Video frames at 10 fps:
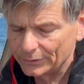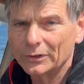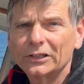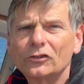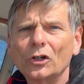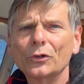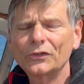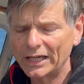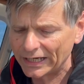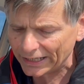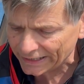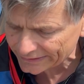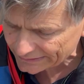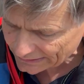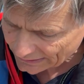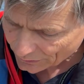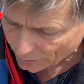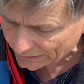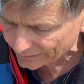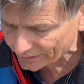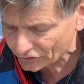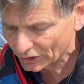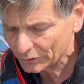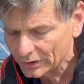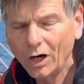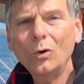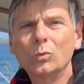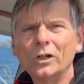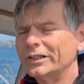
what it shows there. And what does it show? Oh, 1